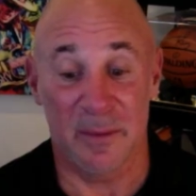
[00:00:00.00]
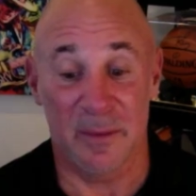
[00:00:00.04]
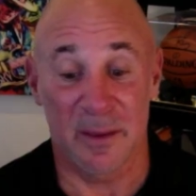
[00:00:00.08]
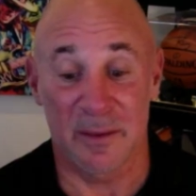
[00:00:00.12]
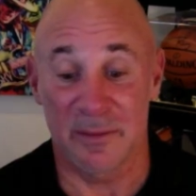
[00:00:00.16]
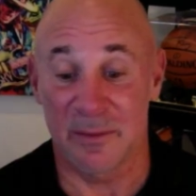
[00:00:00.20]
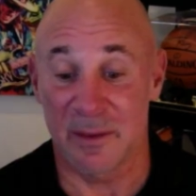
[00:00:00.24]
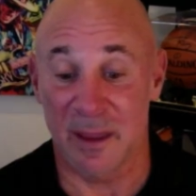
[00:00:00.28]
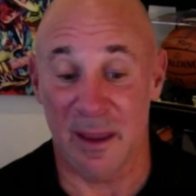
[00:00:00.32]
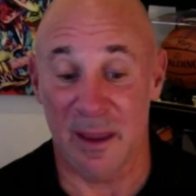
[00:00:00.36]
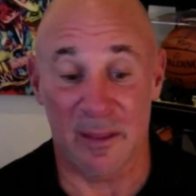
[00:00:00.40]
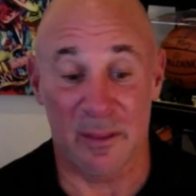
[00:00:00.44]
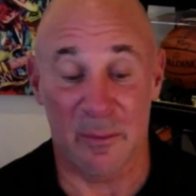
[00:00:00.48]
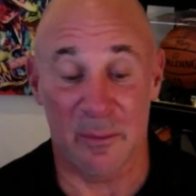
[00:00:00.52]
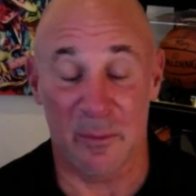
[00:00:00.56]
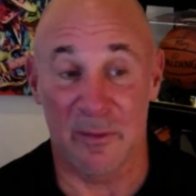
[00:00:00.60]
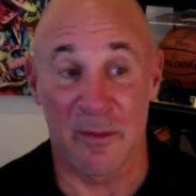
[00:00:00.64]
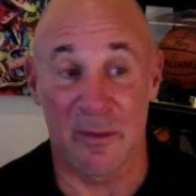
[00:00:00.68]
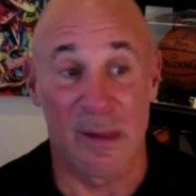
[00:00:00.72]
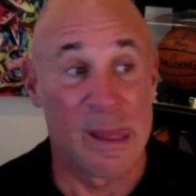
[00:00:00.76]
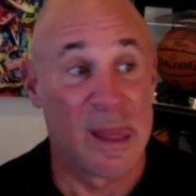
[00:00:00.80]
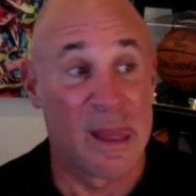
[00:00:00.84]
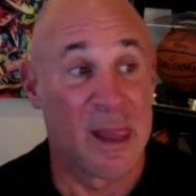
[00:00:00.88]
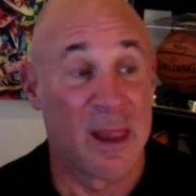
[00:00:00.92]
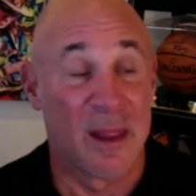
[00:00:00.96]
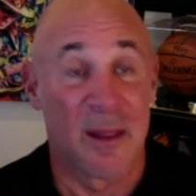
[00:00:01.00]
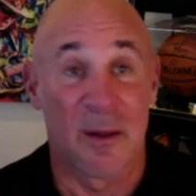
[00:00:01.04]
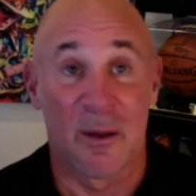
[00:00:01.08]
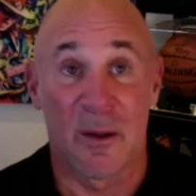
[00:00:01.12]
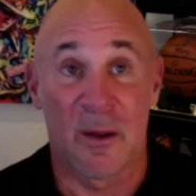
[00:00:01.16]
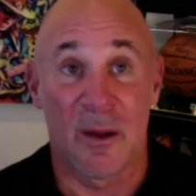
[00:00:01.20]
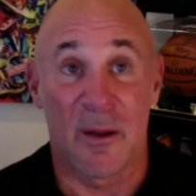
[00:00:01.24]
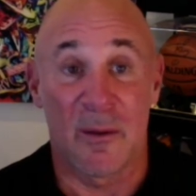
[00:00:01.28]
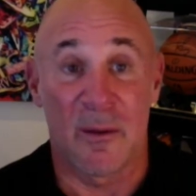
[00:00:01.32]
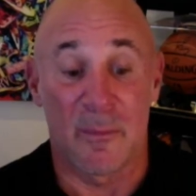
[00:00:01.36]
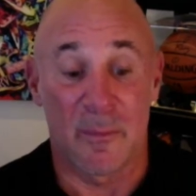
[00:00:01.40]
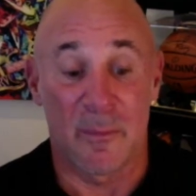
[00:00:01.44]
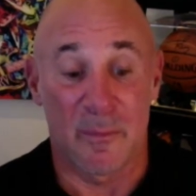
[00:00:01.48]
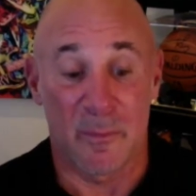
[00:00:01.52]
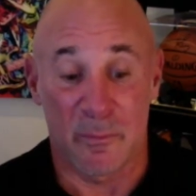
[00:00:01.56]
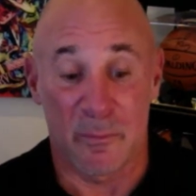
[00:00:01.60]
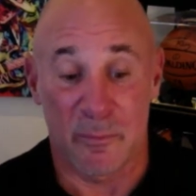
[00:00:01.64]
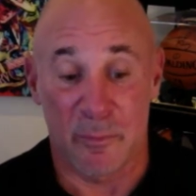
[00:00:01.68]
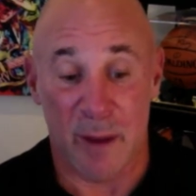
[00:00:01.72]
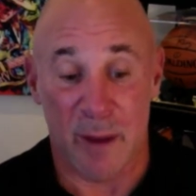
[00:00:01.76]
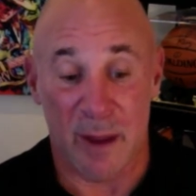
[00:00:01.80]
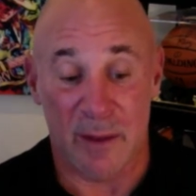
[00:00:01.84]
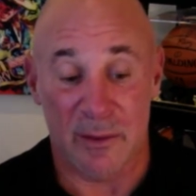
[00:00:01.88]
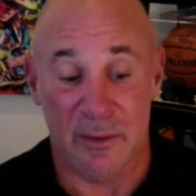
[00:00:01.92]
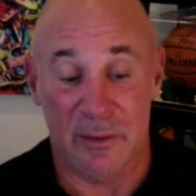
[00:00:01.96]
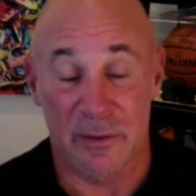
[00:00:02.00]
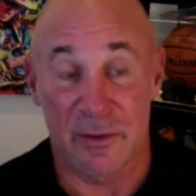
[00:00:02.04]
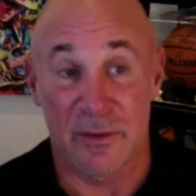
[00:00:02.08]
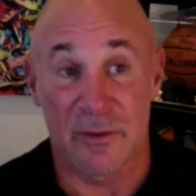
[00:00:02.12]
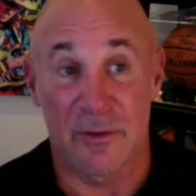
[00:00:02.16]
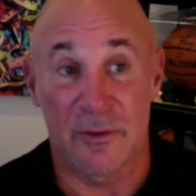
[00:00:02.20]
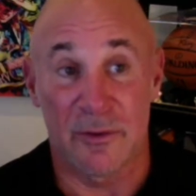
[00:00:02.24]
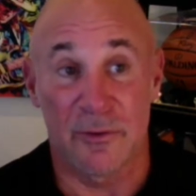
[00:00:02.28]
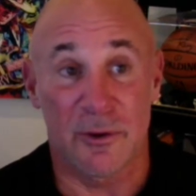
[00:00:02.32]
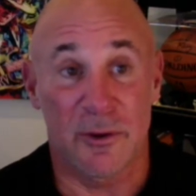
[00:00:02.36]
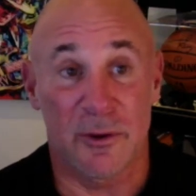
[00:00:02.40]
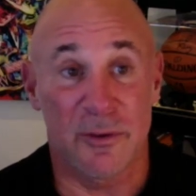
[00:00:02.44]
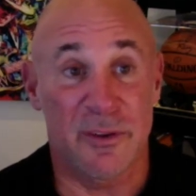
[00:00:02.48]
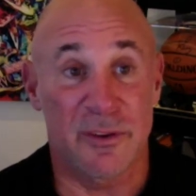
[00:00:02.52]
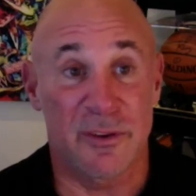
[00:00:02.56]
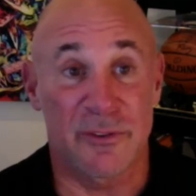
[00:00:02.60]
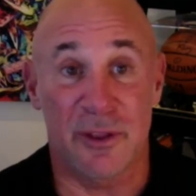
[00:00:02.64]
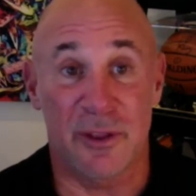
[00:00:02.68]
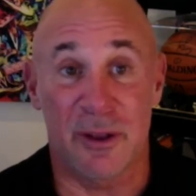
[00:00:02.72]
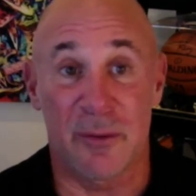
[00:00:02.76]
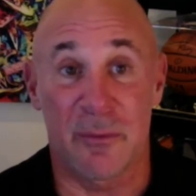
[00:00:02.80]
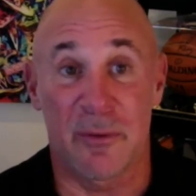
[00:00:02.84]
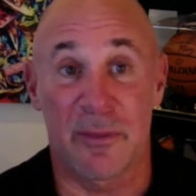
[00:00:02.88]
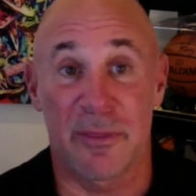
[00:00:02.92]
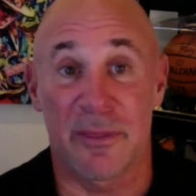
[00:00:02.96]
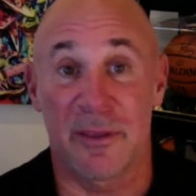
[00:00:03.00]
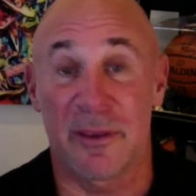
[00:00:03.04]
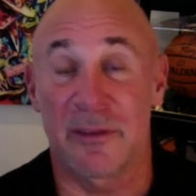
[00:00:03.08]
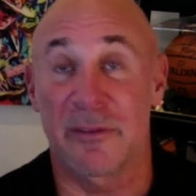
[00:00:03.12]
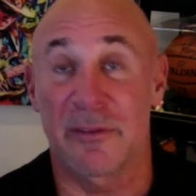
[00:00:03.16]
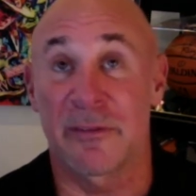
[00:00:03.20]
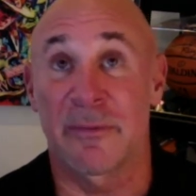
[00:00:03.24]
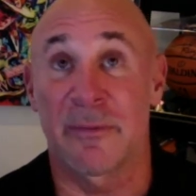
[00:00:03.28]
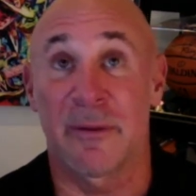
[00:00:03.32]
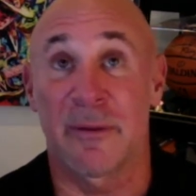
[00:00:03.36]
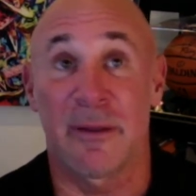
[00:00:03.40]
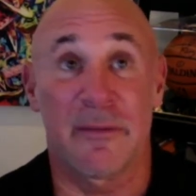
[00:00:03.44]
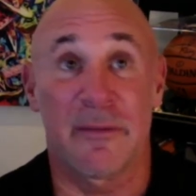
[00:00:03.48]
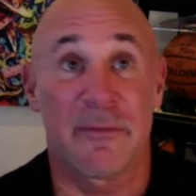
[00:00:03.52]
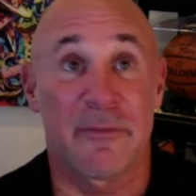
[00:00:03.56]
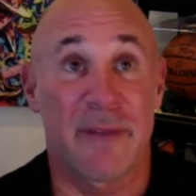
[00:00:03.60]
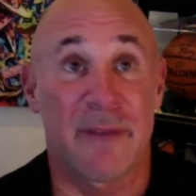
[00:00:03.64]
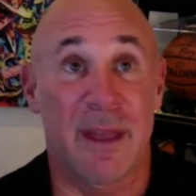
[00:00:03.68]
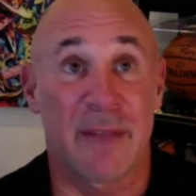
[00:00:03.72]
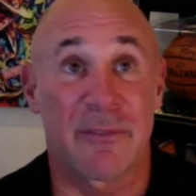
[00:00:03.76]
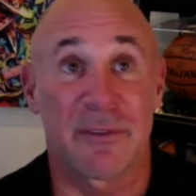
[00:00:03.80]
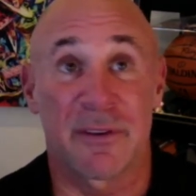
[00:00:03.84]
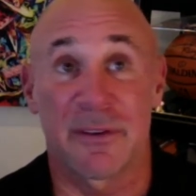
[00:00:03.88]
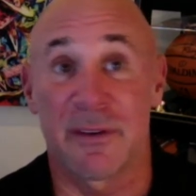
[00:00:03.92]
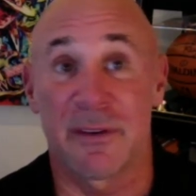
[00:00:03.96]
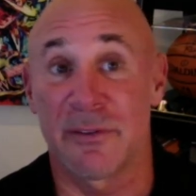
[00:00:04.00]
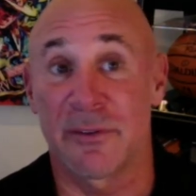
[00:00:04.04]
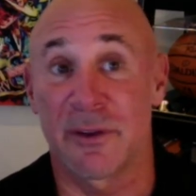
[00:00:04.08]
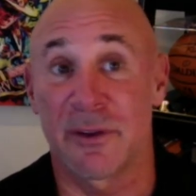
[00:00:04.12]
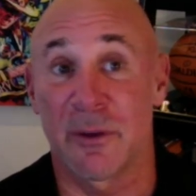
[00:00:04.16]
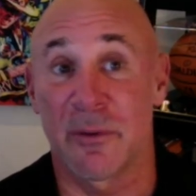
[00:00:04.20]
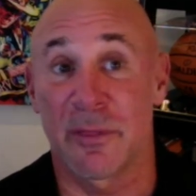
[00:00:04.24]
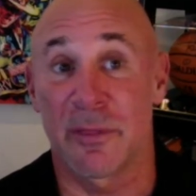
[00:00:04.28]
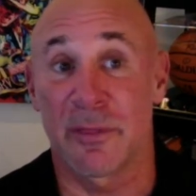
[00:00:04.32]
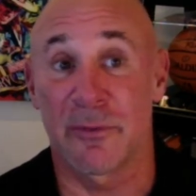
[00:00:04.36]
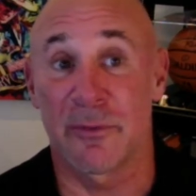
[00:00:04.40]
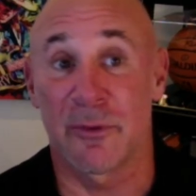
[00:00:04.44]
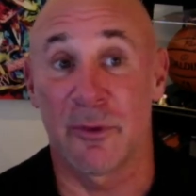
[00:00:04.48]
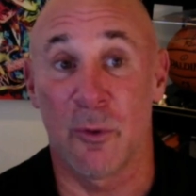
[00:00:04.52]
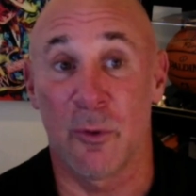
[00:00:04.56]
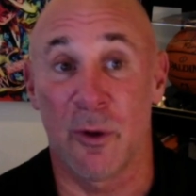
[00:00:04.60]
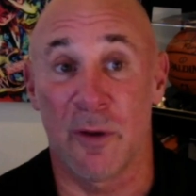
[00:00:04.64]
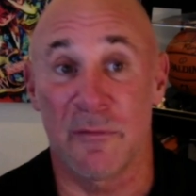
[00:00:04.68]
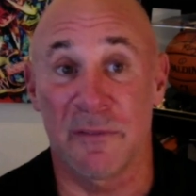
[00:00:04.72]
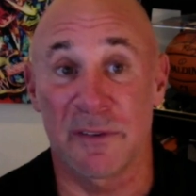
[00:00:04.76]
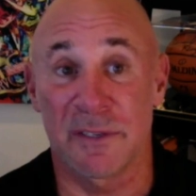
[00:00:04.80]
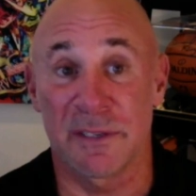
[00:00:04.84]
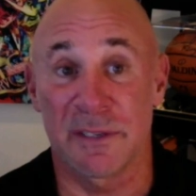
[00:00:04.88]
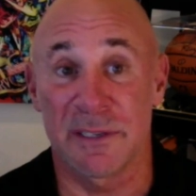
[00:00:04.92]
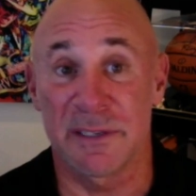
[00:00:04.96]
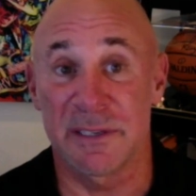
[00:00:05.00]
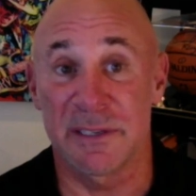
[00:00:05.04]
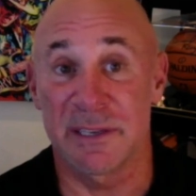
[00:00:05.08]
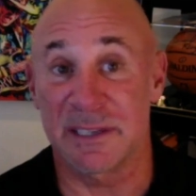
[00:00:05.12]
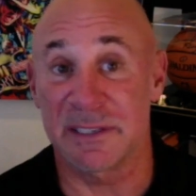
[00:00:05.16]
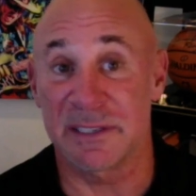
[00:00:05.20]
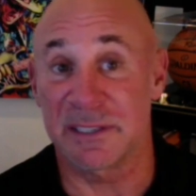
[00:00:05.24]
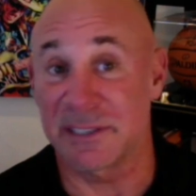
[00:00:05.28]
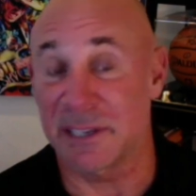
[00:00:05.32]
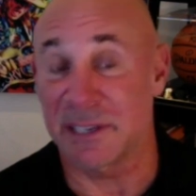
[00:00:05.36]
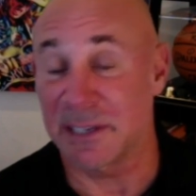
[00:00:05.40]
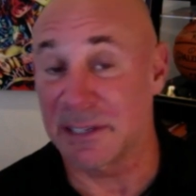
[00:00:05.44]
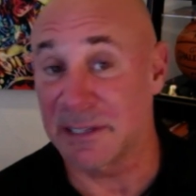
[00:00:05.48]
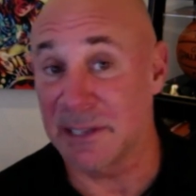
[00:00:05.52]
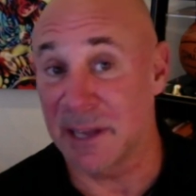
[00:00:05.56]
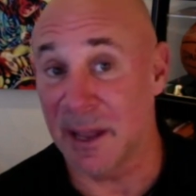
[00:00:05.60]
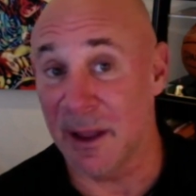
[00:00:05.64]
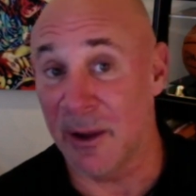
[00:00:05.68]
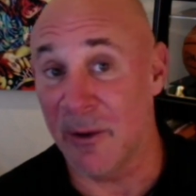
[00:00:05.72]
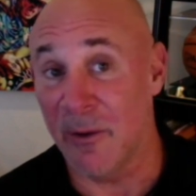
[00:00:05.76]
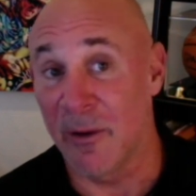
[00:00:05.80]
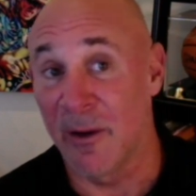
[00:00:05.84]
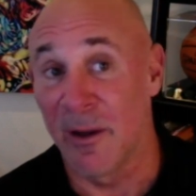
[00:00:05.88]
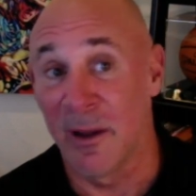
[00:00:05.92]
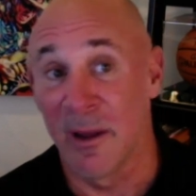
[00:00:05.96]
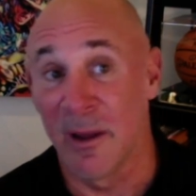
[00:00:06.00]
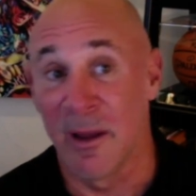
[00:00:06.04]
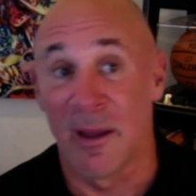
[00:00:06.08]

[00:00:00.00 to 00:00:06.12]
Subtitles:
exactly. We practice in New Jersey. Started with us 5-6 years ago with 2 offices. It's got 6 now.